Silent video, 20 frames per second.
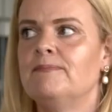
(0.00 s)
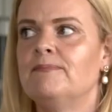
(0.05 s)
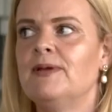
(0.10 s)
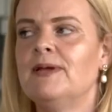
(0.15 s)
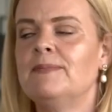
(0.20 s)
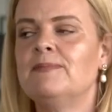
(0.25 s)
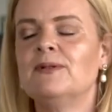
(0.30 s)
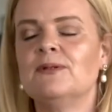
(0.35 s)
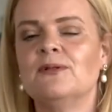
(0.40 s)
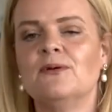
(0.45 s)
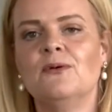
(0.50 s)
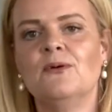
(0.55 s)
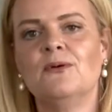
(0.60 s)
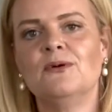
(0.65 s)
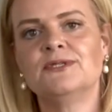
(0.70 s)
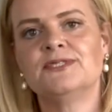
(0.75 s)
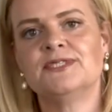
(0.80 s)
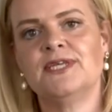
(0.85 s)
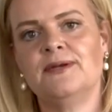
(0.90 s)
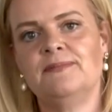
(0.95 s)
People
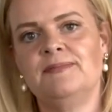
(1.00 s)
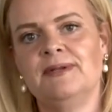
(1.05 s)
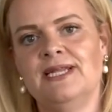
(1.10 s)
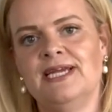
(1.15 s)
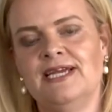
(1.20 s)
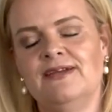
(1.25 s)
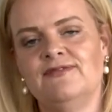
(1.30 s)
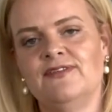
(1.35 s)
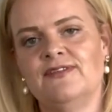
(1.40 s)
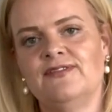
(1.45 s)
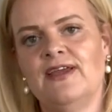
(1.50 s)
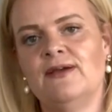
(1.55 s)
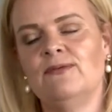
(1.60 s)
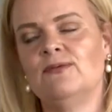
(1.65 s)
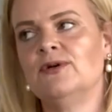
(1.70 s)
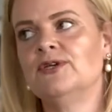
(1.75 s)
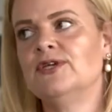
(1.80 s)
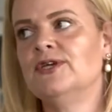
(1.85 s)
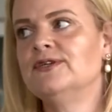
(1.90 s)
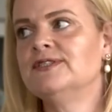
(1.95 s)
also believe that they
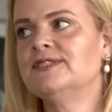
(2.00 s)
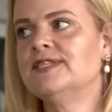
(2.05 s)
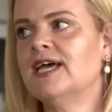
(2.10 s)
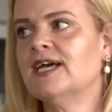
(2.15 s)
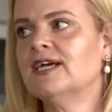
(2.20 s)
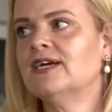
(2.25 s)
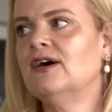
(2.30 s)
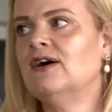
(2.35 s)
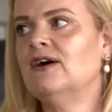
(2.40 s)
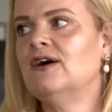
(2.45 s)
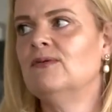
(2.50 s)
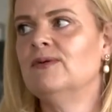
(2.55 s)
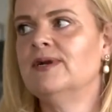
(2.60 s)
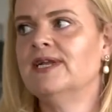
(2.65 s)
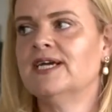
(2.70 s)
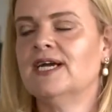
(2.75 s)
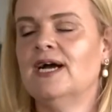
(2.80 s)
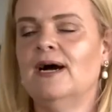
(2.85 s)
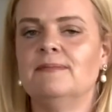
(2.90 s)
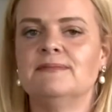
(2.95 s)
will use their car when
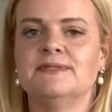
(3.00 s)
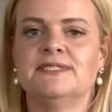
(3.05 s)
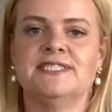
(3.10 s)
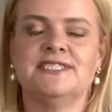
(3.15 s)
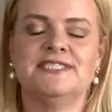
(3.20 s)
it comes to